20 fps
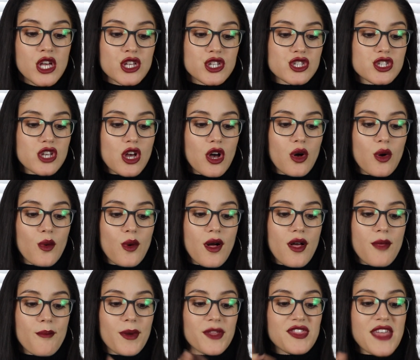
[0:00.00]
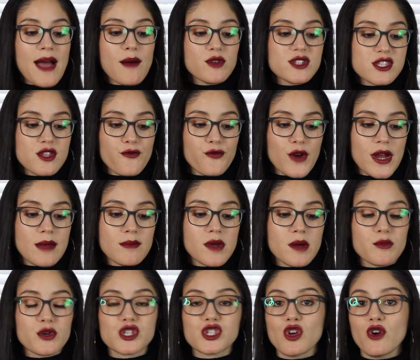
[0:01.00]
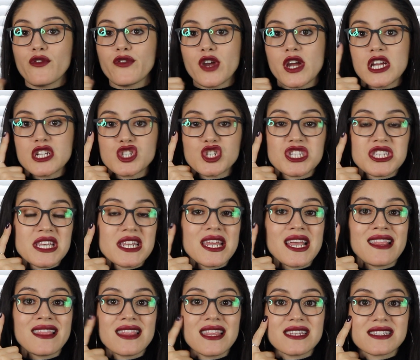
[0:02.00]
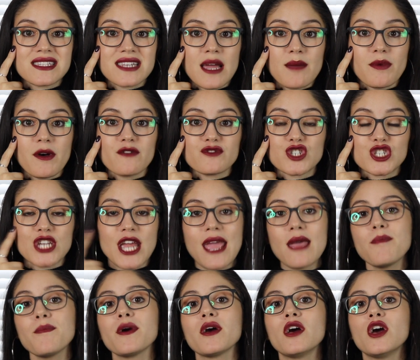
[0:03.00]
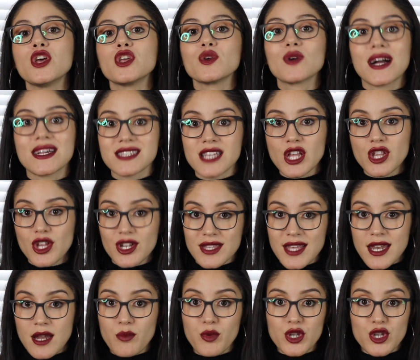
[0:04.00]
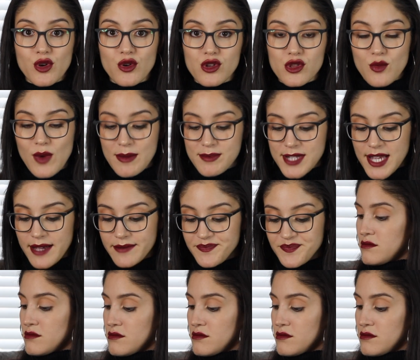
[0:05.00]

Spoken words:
So, but that was the frame number. So if you're interested in this type of shape, you guys can look that up when you go to the website.